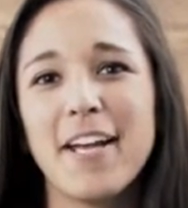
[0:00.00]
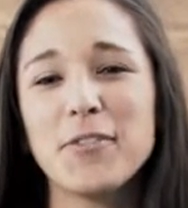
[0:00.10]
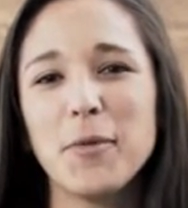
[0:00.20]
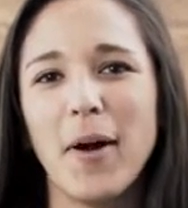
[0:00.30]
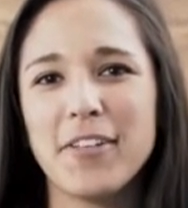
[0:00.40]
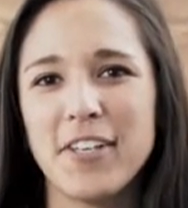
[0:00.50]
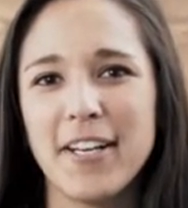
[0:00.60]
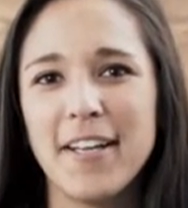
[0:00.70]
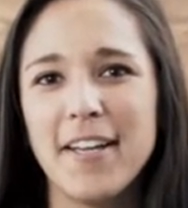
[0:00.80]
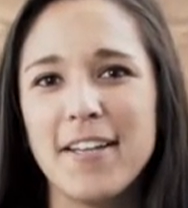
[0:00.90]
Thanks for
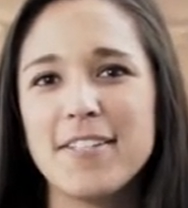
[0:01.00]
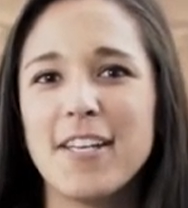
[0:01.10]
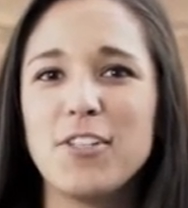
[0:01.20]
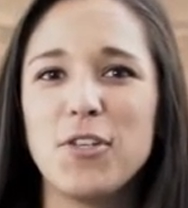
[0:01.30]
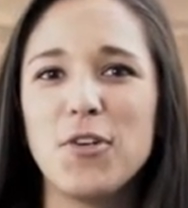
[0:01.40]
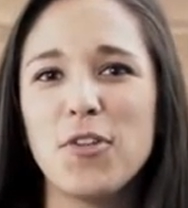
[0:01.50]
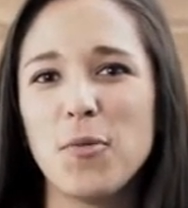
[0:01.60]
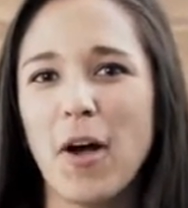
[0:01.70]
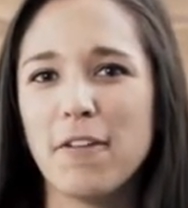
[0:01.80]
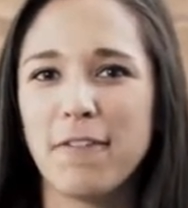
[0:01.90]
watching. Stay
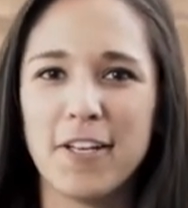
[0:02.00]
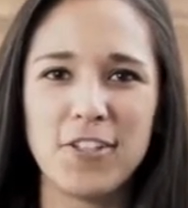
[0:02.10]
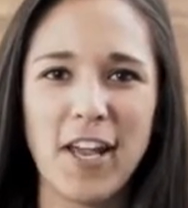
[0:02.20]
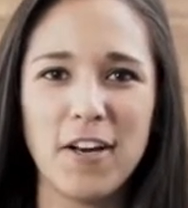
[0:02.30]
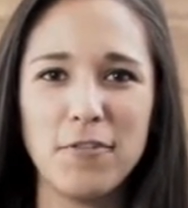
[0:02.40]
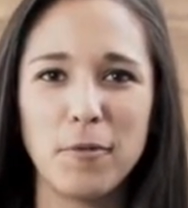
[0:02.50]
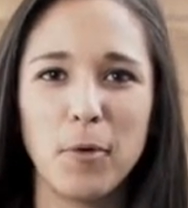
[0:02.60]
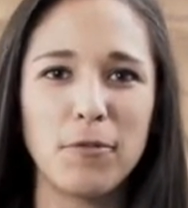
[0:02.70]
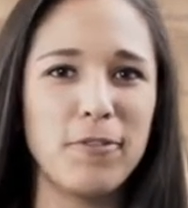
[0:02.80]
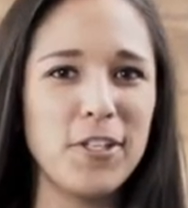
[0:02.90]
tuned to the Wodify channel
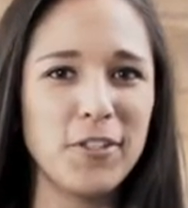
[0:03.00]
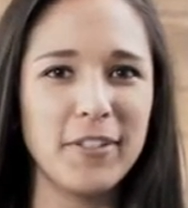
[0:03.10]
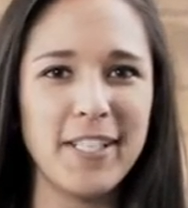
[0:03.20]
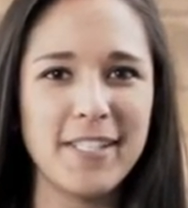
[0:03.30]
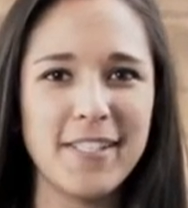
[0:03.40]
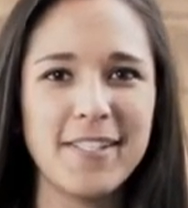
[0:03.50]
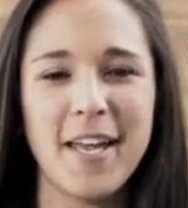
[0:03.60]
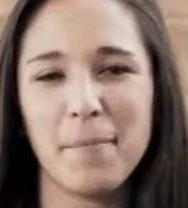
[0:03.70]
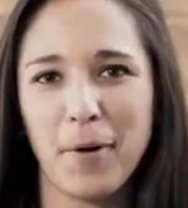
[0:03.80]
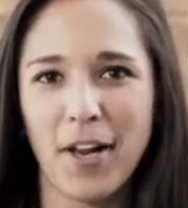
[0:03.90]
for more feature
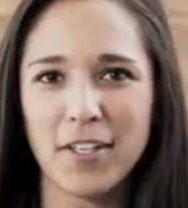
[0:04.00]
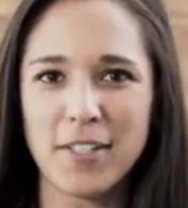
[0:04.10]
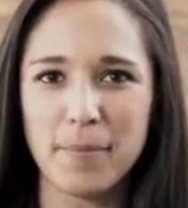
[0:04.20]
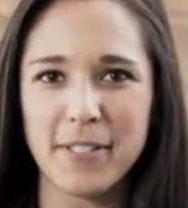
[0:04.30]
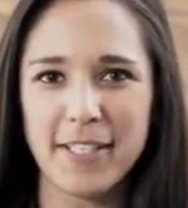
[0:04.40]
releases and product